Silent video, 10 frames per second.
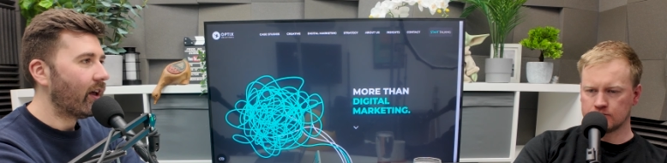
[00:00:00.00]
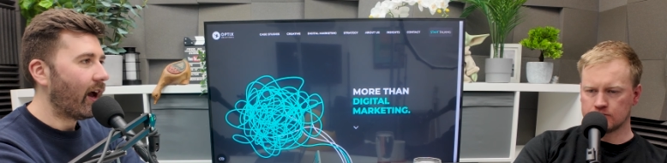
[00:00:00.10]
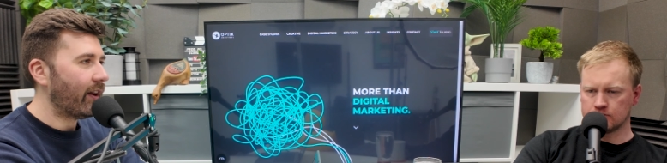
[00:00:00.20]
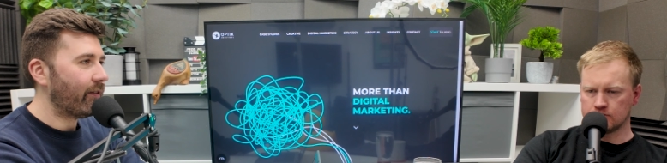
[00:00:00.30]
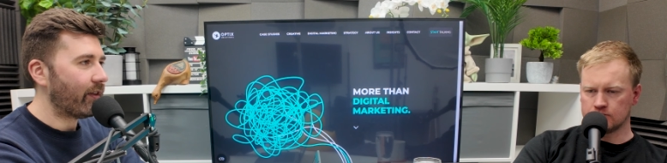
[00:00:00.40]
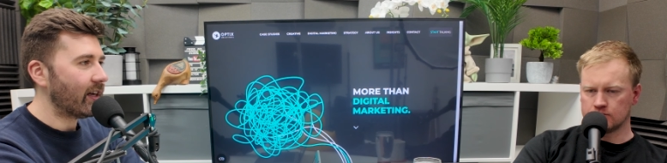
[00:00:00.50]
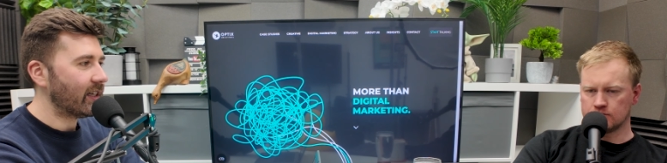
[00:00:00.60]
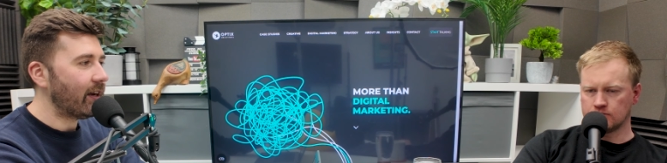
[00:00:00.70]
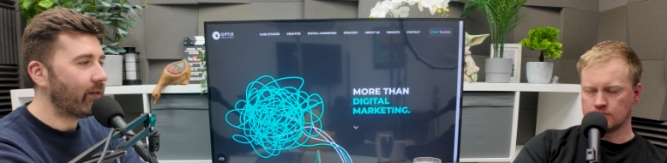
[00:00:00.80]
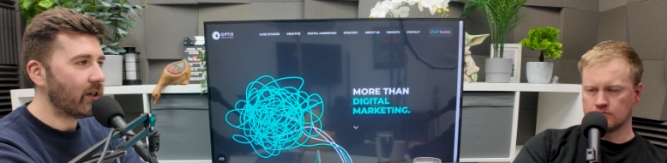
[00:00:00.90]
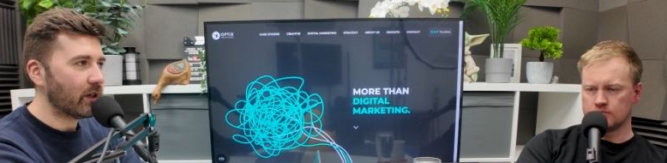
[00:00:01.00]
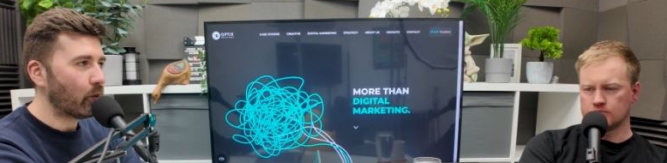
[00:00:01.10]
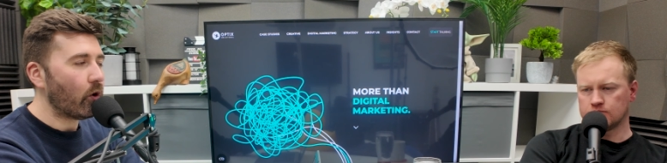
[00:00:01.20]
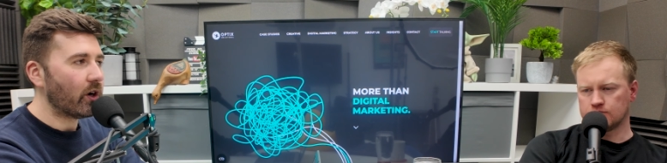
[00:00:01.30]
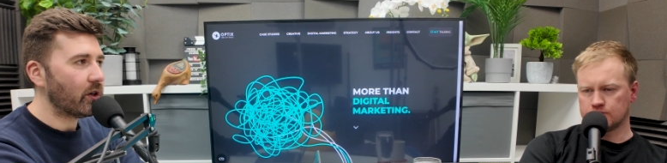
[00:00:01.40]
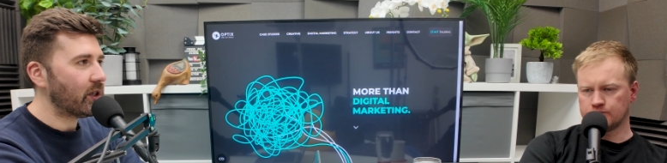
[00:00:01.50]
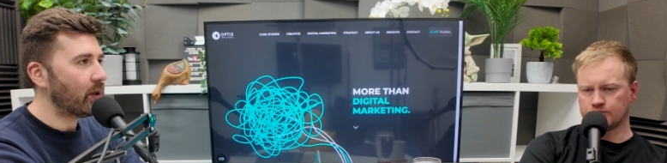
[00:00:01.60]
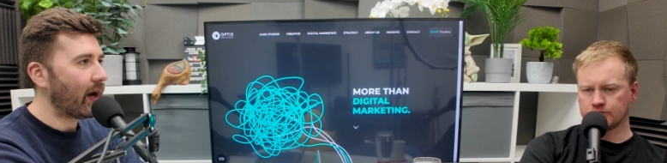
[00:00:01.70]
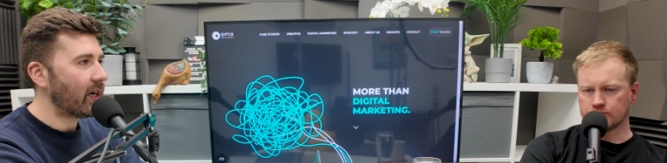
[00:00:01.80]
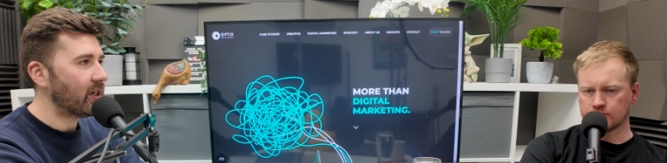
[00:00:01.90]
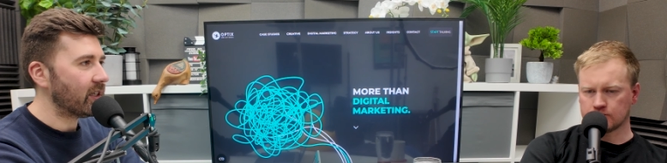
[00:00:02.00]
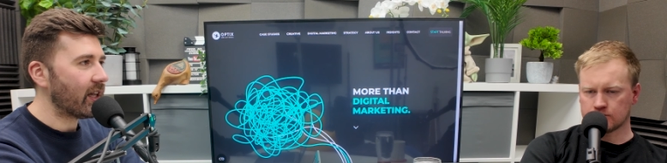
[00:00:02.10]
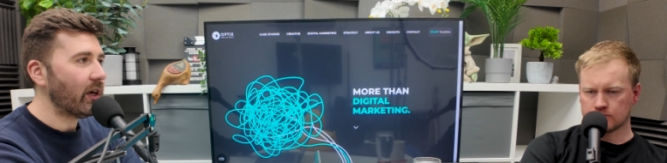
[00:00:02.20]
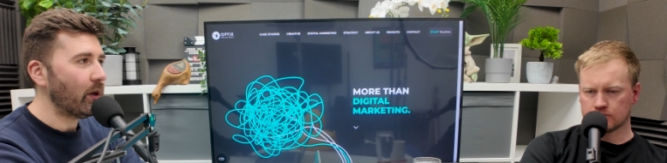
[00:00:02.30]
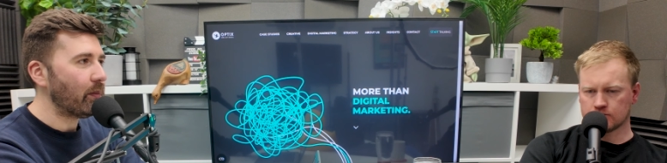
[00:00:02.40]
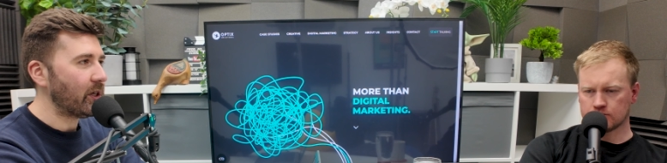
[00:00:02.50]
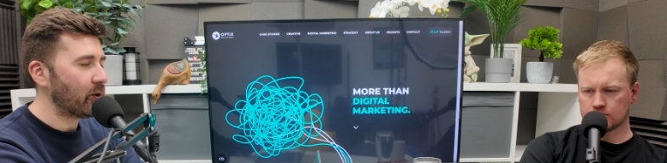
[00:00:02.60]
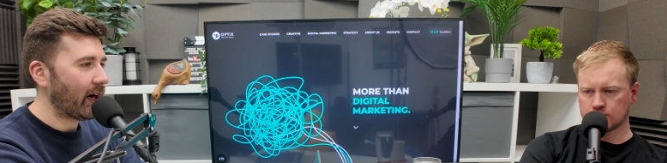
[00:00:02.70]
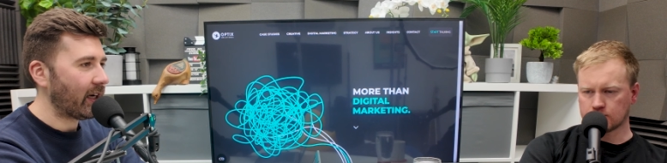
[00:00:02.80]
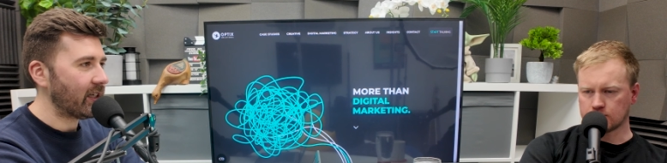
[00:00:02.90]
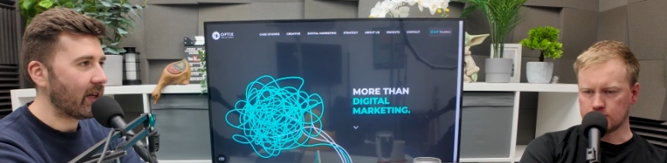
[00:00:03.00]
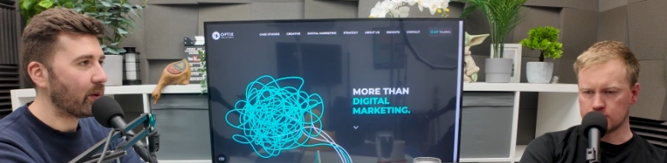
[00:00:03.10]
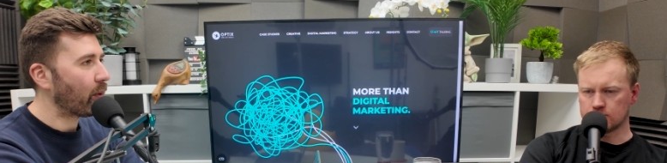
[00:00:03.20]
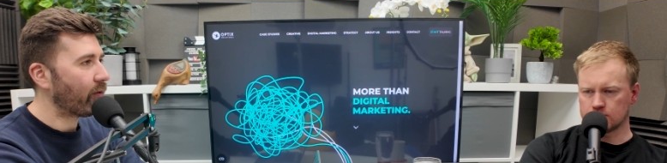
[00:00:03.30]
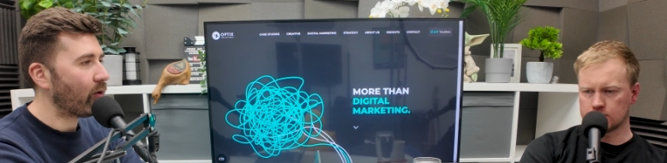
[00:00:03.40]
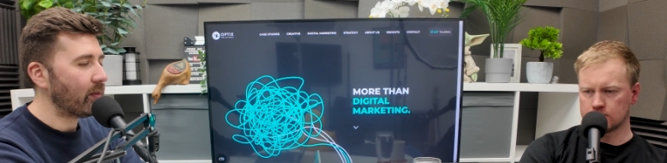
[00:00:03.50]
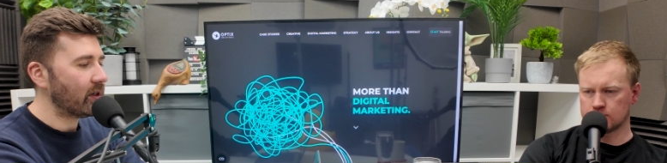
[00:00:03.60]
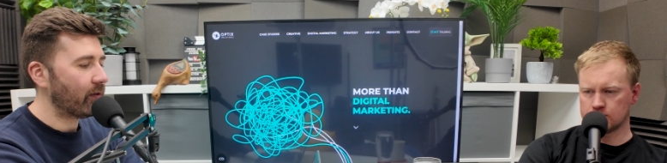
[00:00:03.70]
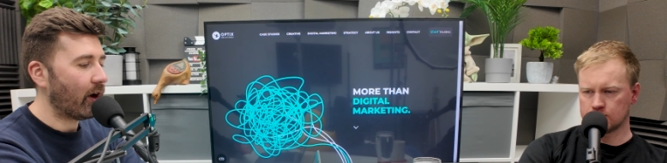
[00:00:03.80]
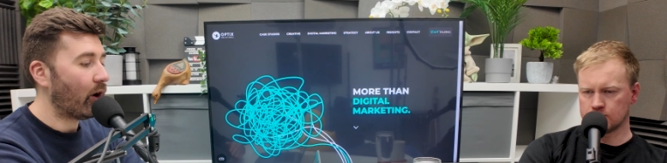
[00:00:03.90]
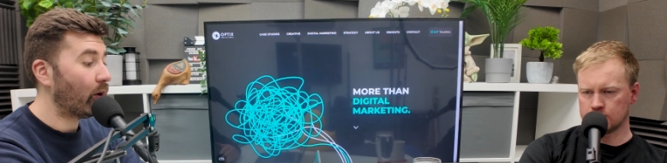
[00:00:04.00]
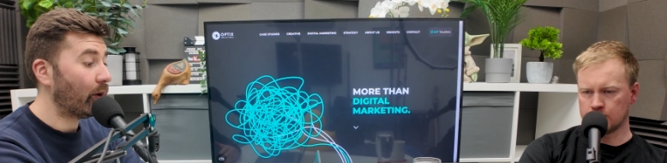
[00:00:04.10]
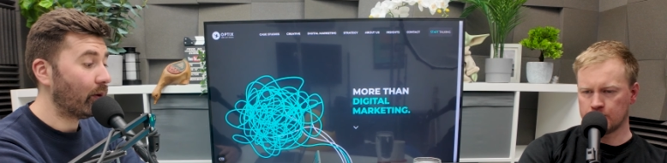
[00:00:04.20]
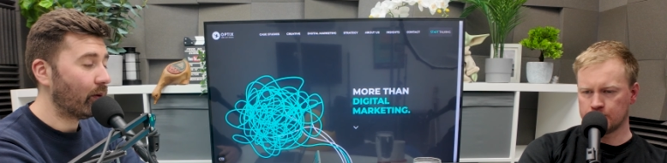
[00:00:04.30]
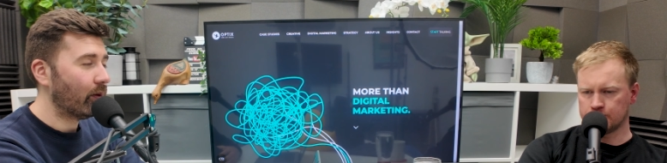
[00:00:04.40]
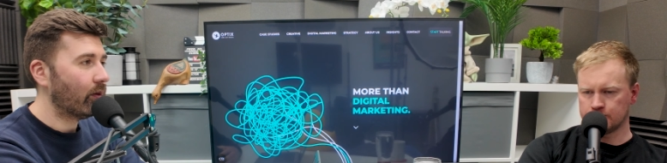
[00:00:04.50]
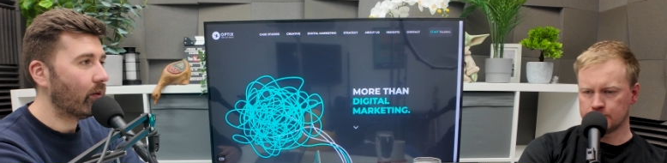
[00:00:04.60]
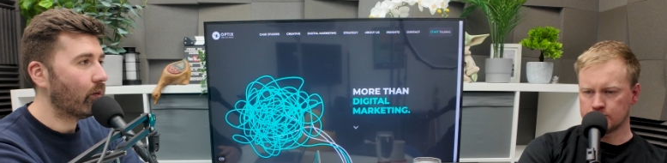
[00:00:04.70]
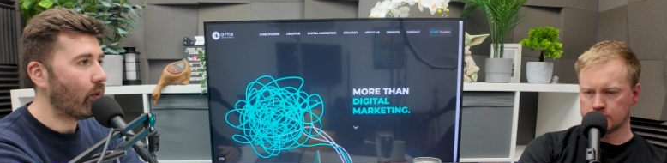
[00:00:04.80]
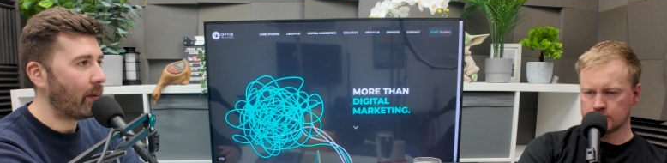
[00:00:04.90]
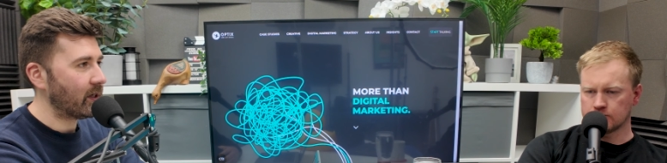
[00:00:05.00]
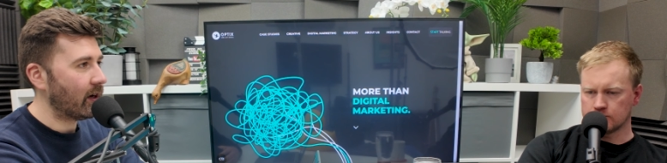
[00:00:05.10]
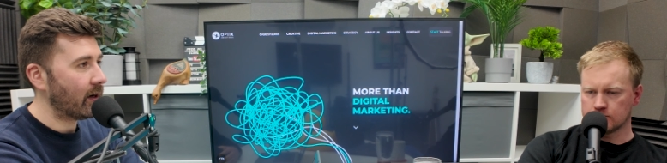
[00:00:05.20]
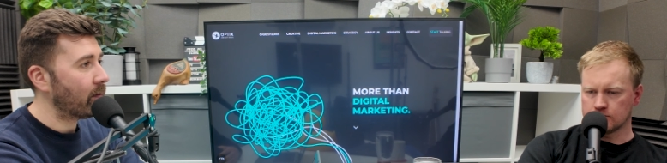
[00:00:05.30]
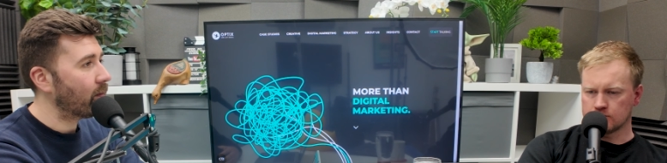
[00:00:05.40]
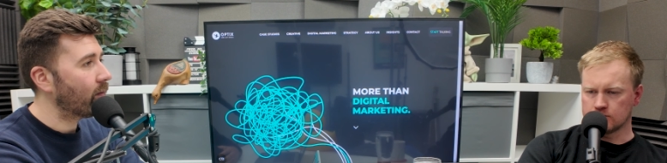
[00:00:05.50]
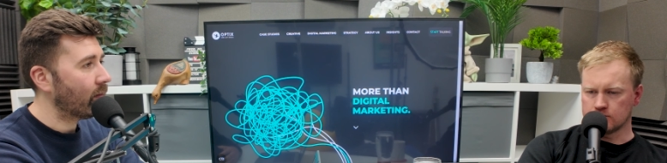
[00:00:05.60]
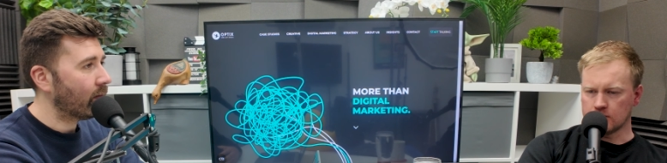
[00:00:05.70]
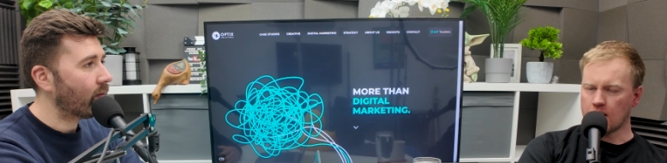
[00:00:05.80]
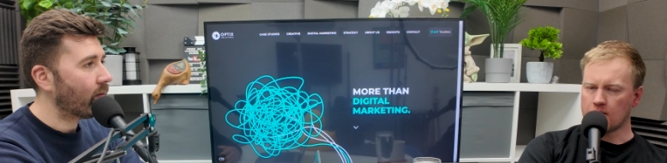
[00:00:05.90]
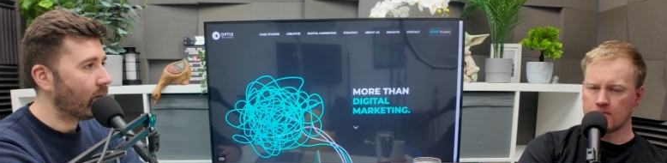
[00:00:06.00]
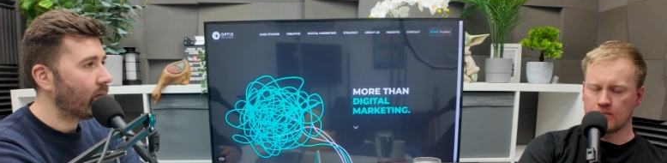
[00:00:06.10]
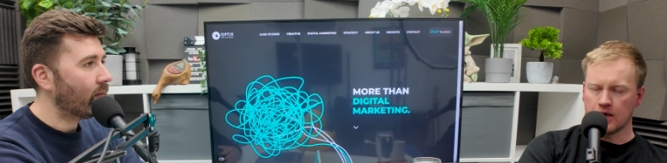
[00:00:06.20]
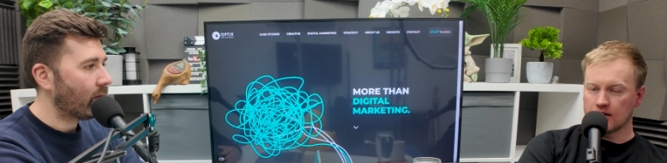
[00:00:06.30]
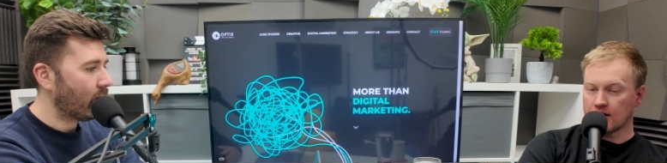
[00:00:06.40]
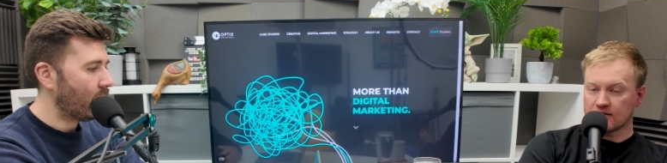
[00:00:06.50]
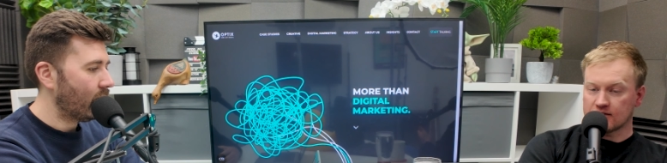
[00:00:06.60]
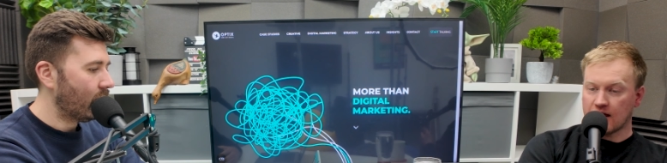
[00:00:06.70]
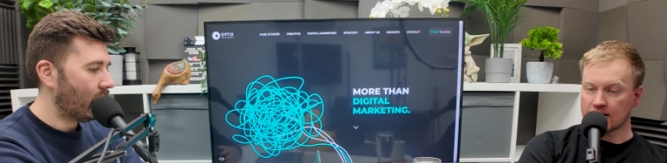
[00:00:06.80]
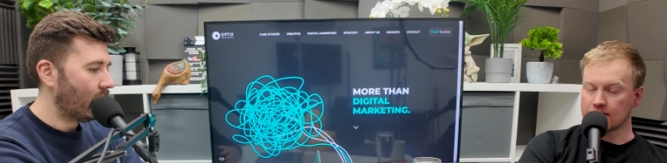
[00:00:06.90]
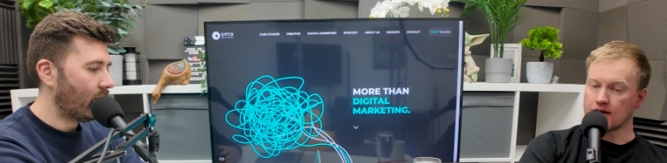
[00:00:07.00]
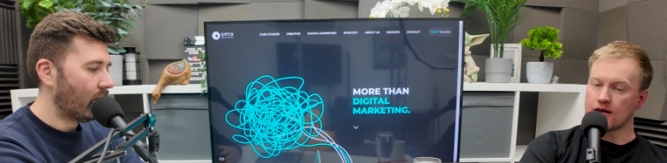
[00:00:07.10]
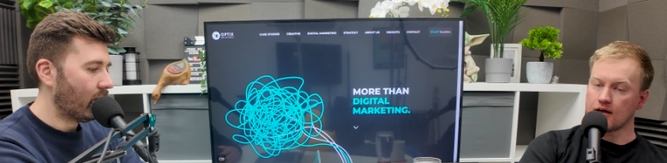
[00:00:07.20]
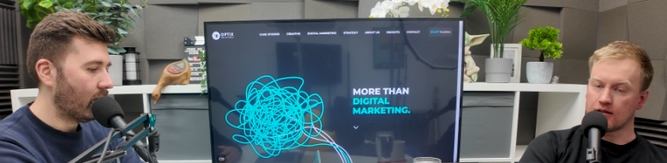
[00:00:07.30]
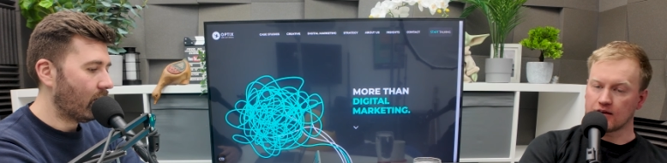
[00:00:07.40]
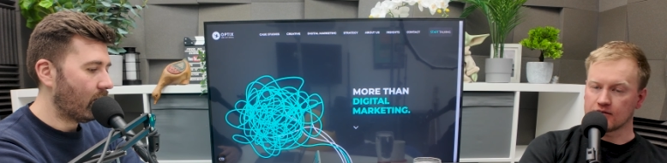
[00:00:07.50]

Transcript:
Speaker 1: and if there's even just one or two pages, they could be dragging down the performance of the whole website.
Speaker 2: Yeah. That's exactly it. There's